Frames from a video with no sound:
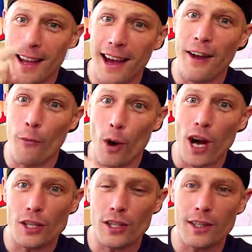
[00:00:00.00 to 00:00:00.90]
I've
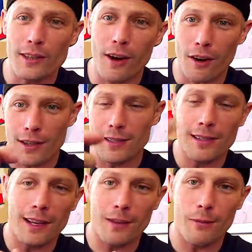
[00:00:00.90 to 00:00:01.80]
watched this all, because
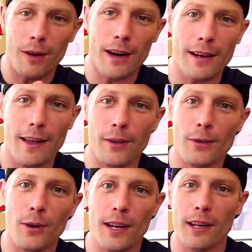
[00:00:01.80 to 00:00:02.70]
like we're at another
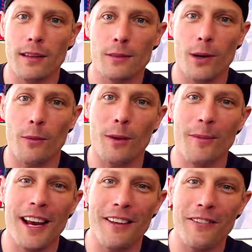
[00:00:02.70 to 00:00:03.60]
21
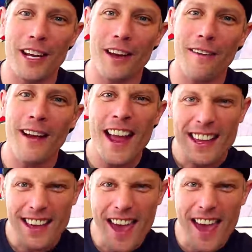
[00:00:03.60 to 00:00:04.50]
minute video.
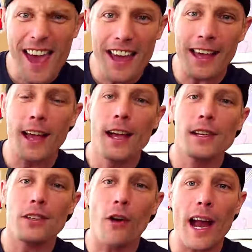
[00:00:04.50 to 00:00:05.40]
Yay!
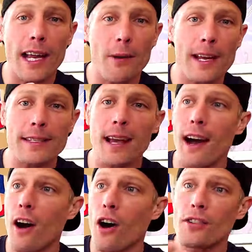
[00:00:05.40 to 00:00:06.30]
So anyways,
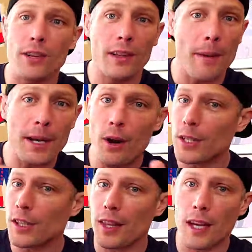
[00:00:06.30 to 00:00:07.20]
also let me know
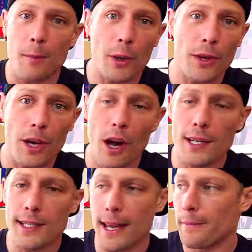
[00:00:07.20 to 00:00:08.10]
what you think about the
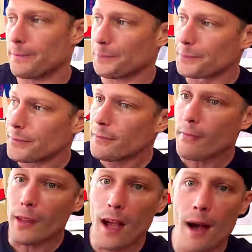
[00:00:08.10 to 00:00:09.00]
content.
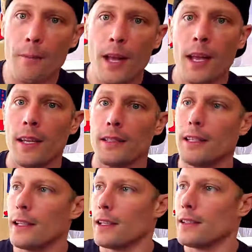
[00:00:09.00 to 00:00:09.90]
Do
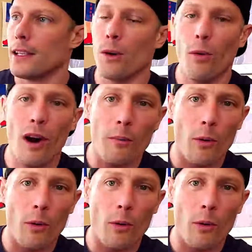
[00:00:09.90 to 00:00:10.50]
you want